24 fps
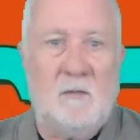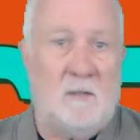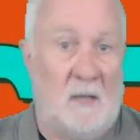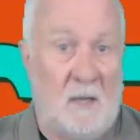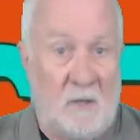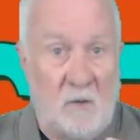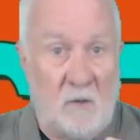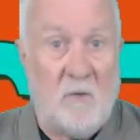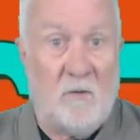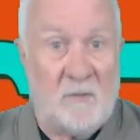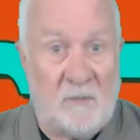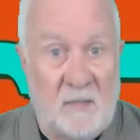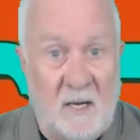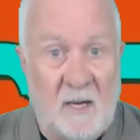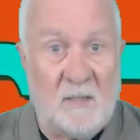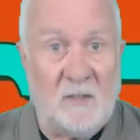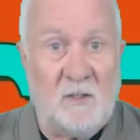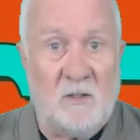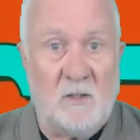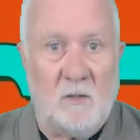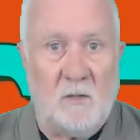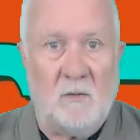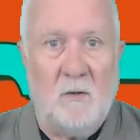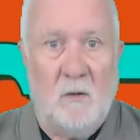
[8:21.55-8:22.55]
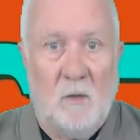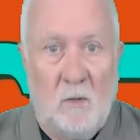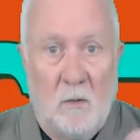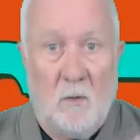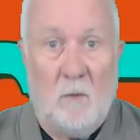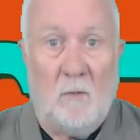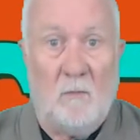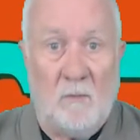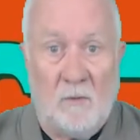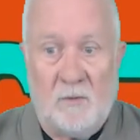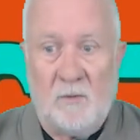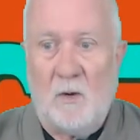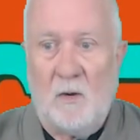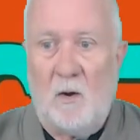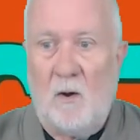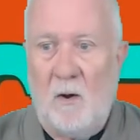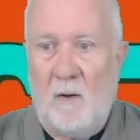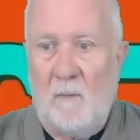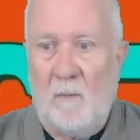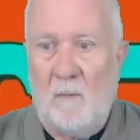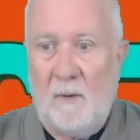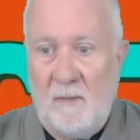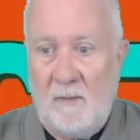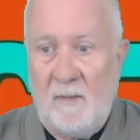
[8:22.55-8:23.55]
your attention all the
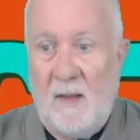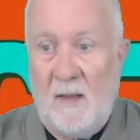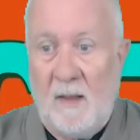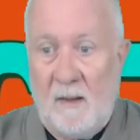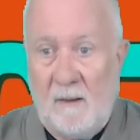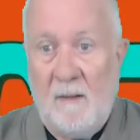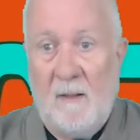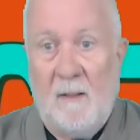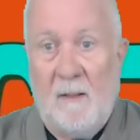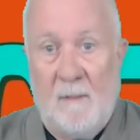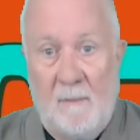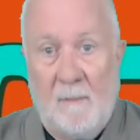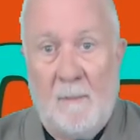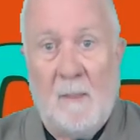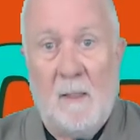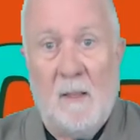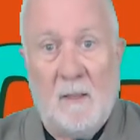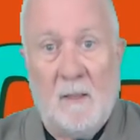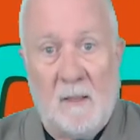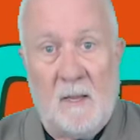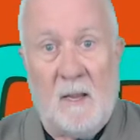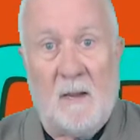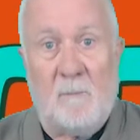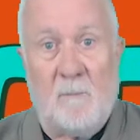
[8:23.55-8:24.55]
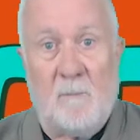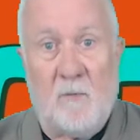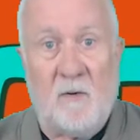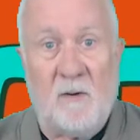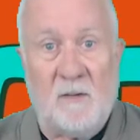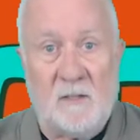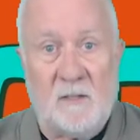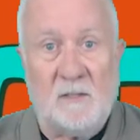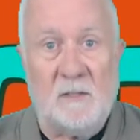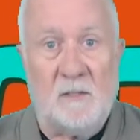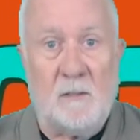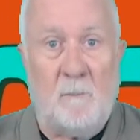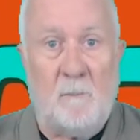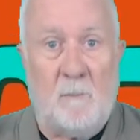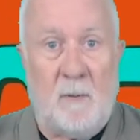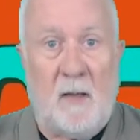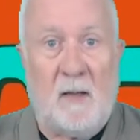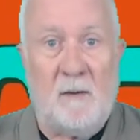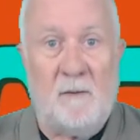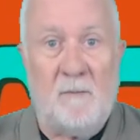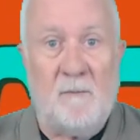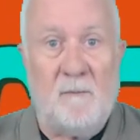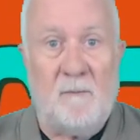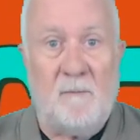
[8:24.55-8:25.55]
time, and that presses a
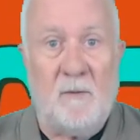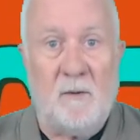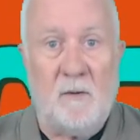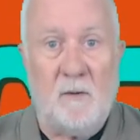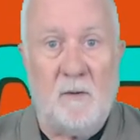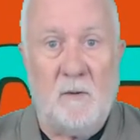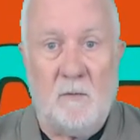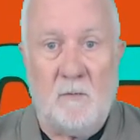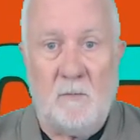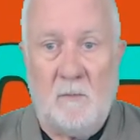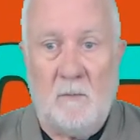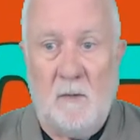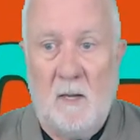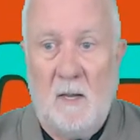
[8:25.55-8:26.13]
button for you.